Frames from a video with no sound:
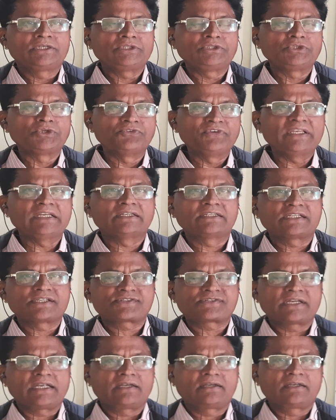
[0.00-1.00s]
you will
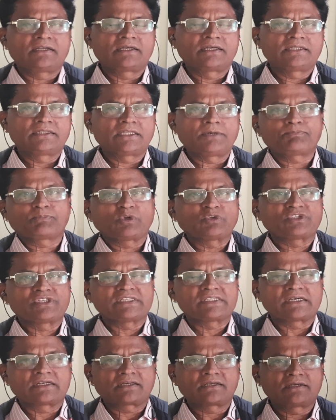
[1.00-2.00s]
understand the
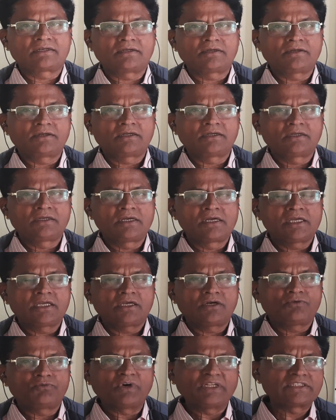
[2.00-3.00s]
procedure.
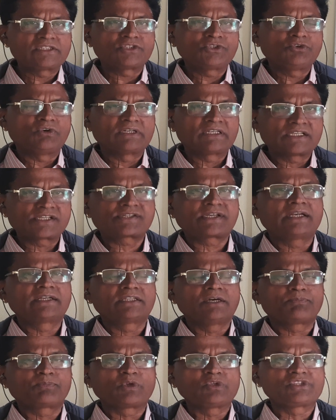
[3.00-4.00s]
Once you
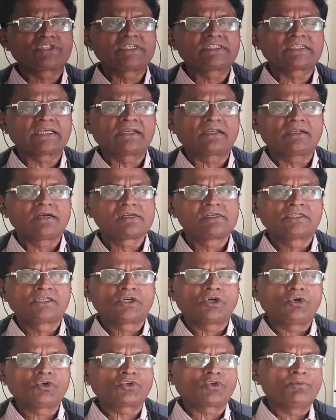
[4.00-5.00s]
understand the
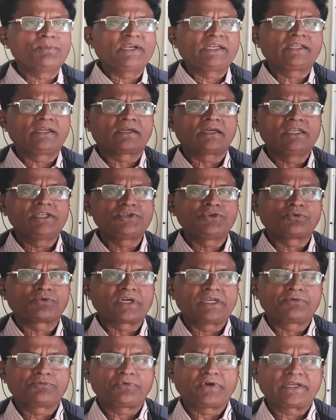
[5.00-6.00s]
procedure, automatically you
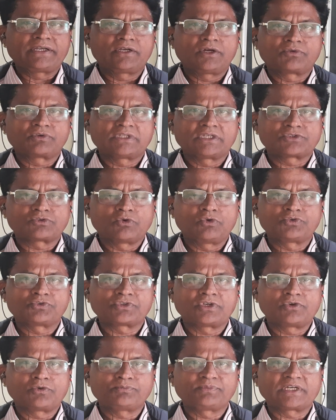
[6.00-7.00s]
can find out the
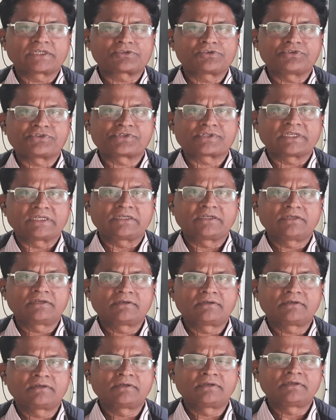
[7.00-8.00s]
solution of the question.
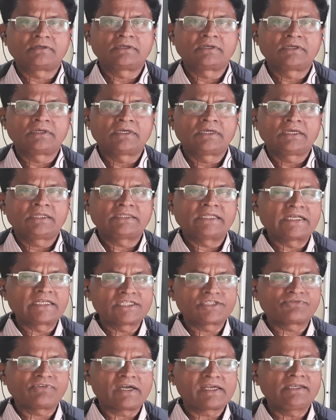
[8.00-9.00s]
That
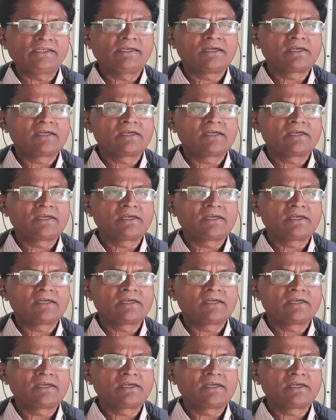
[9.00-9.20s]
is why,